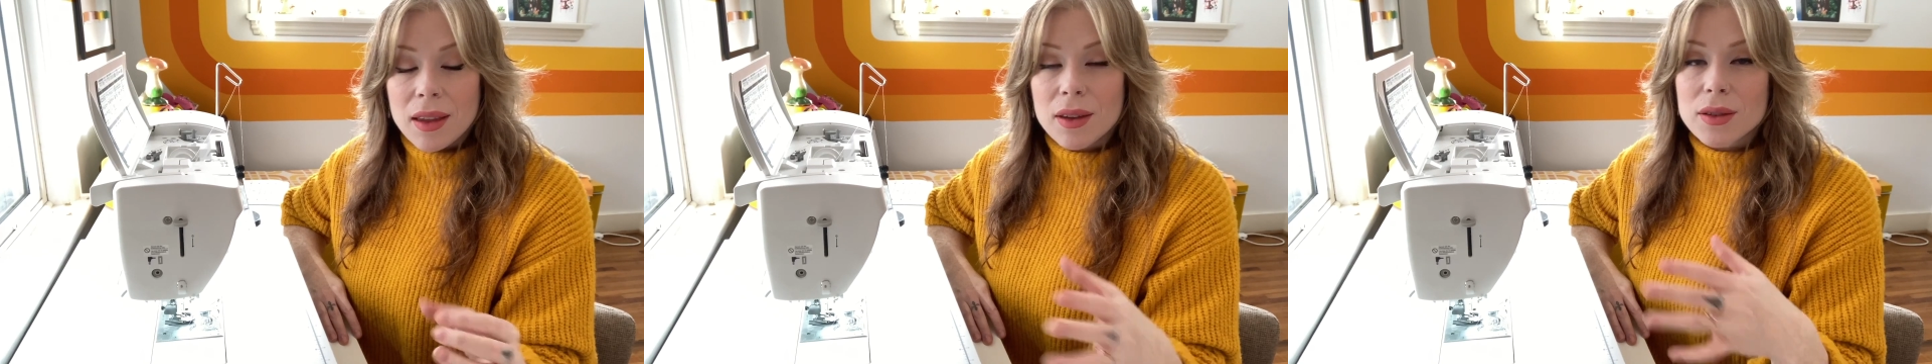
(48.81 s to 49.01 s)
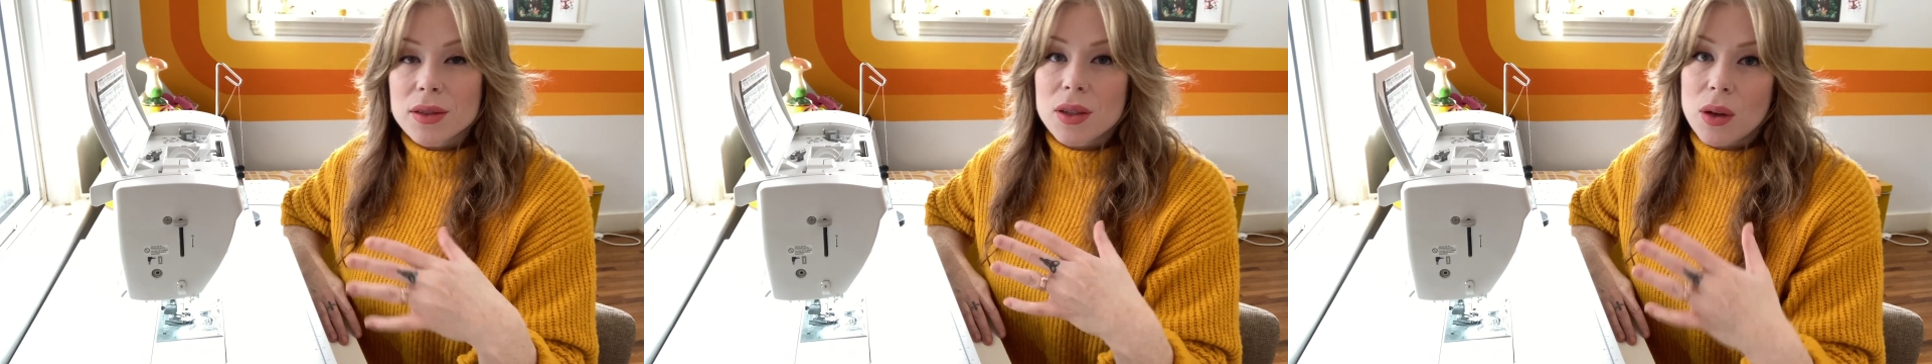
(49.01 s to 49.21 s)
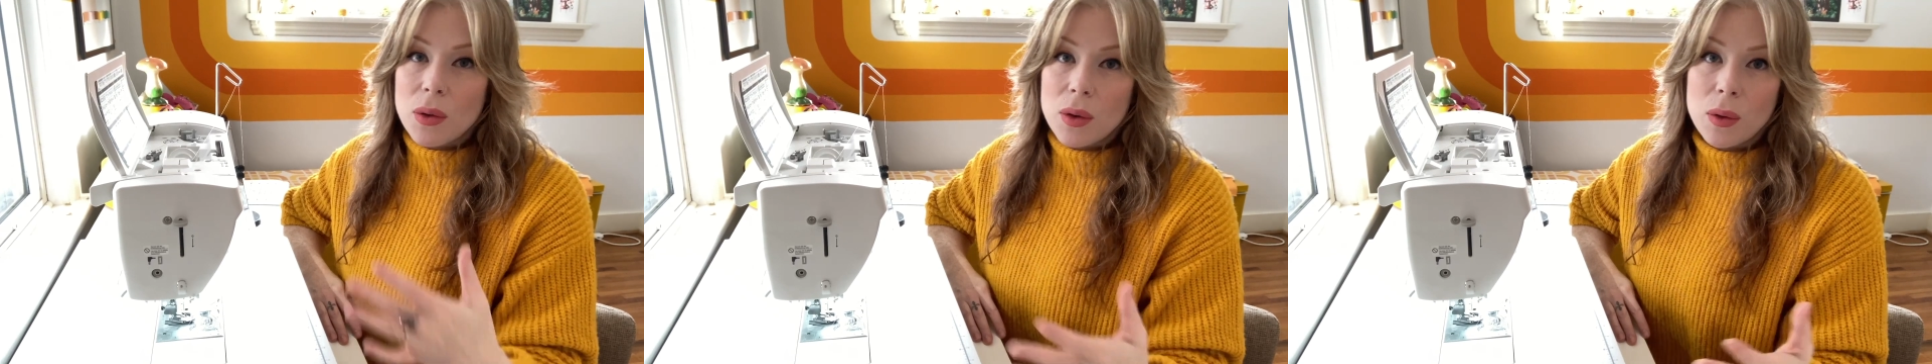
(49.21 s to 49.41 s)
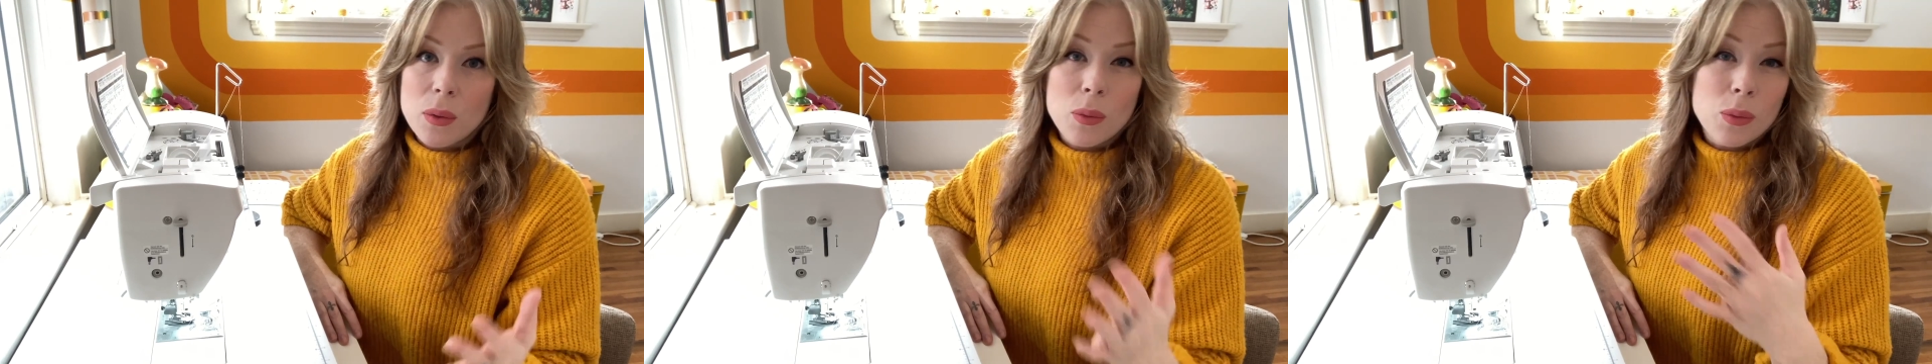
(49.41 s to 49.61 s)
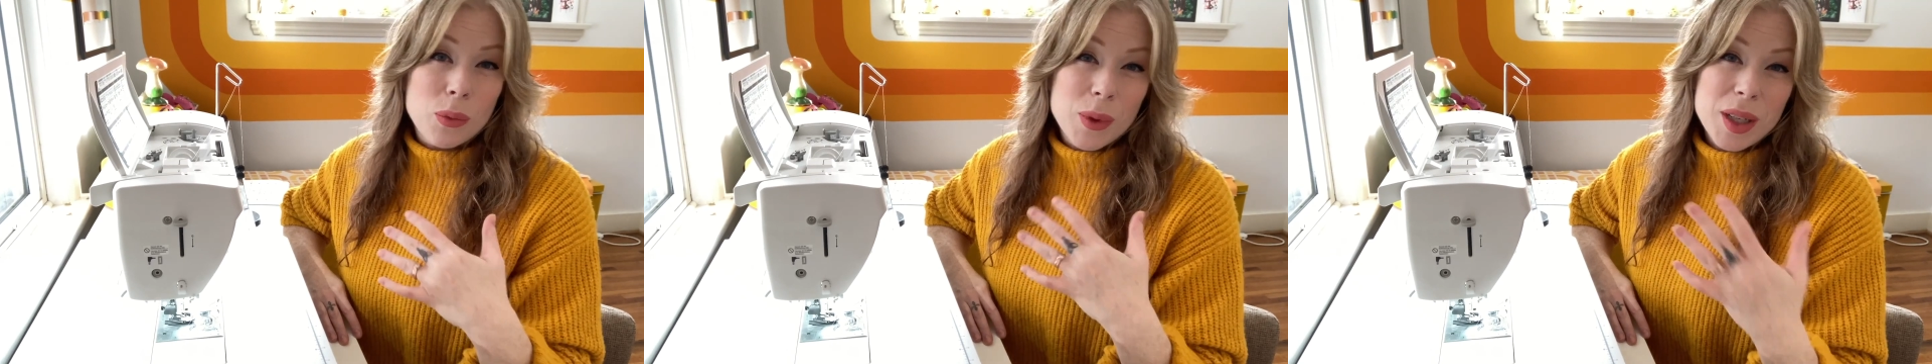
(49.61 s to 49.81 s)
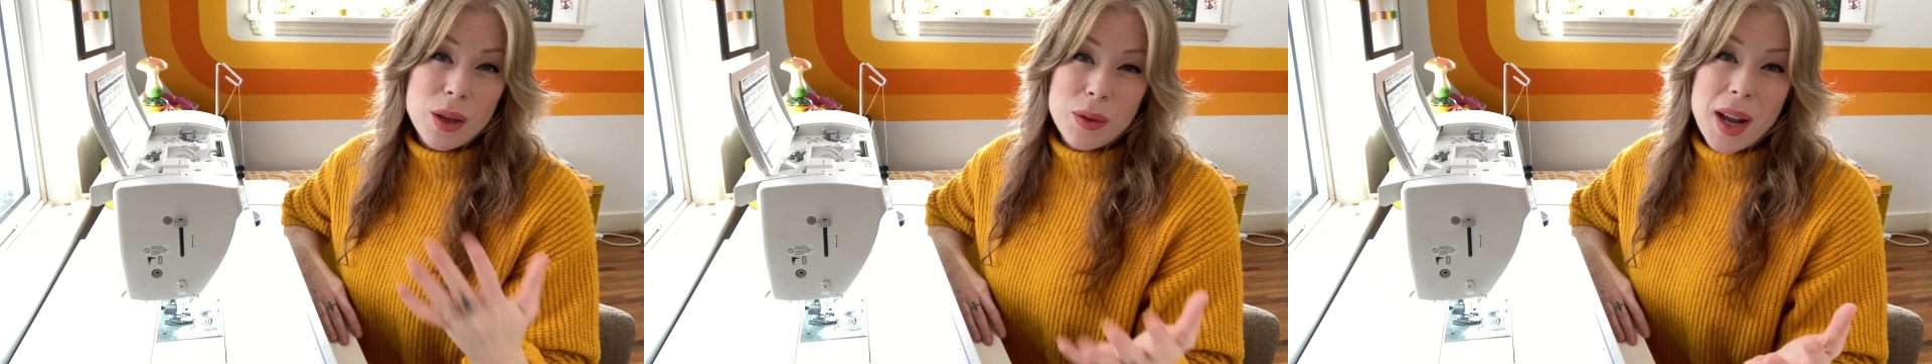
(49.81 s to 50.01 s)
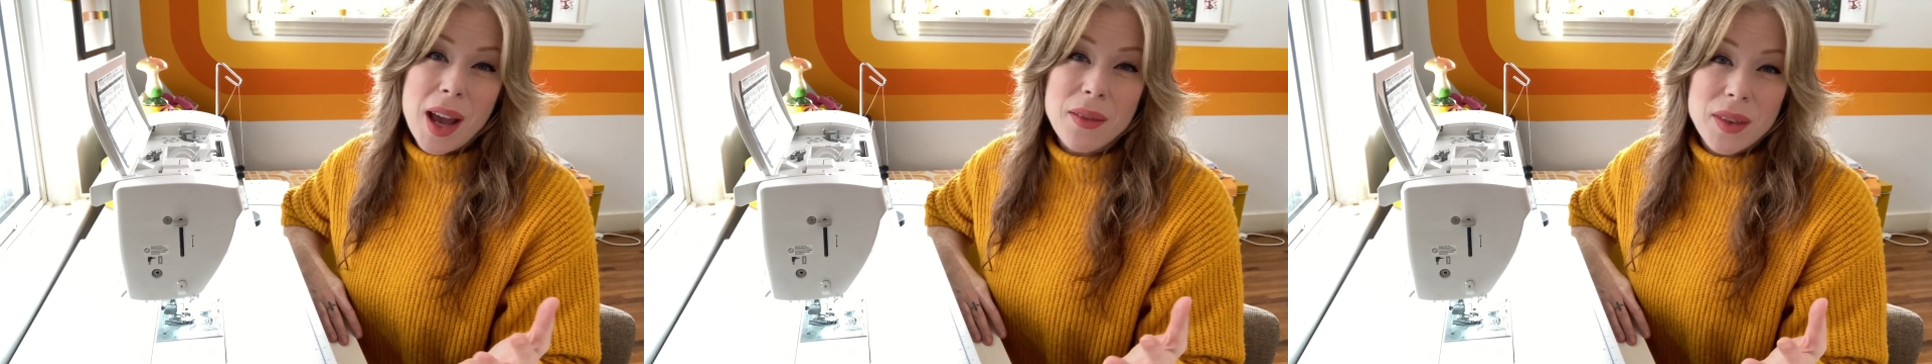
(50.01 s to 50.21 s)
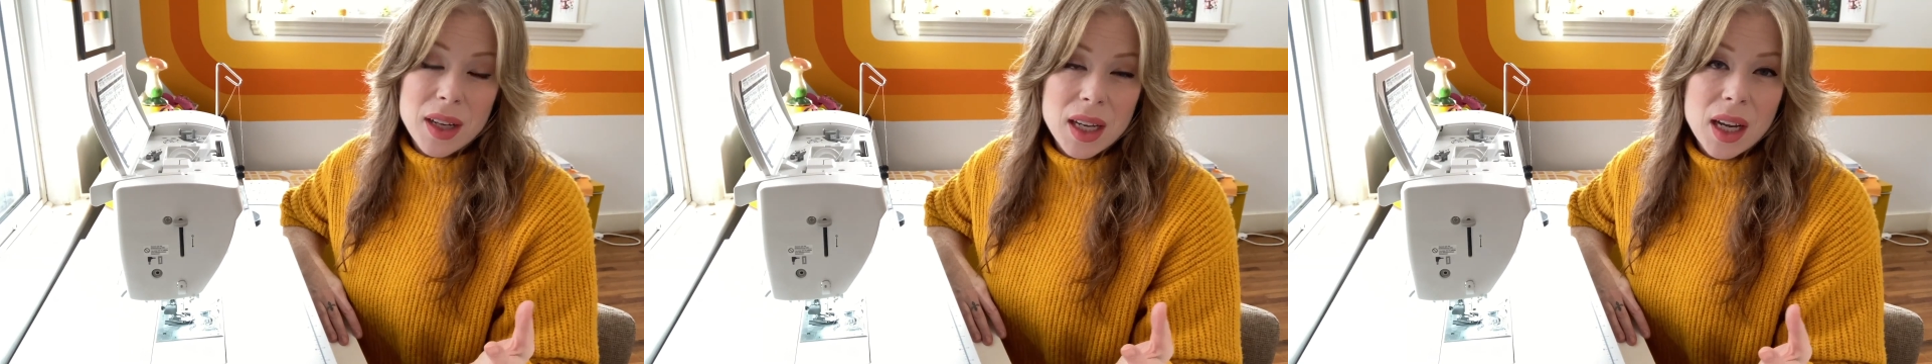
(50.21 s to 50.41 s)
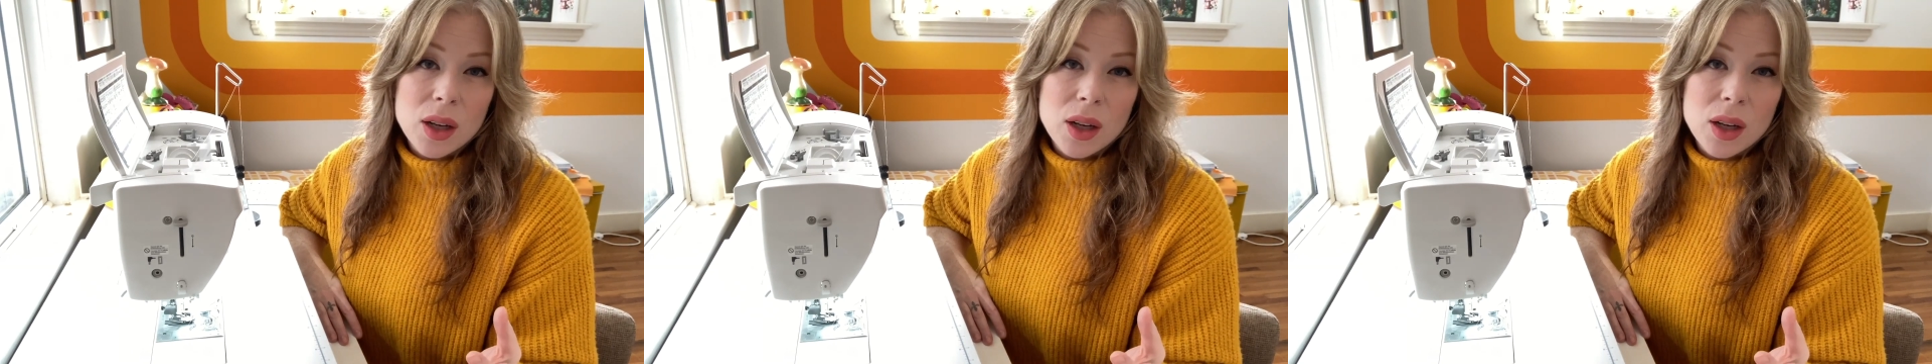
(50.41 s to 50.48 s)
so we don't have any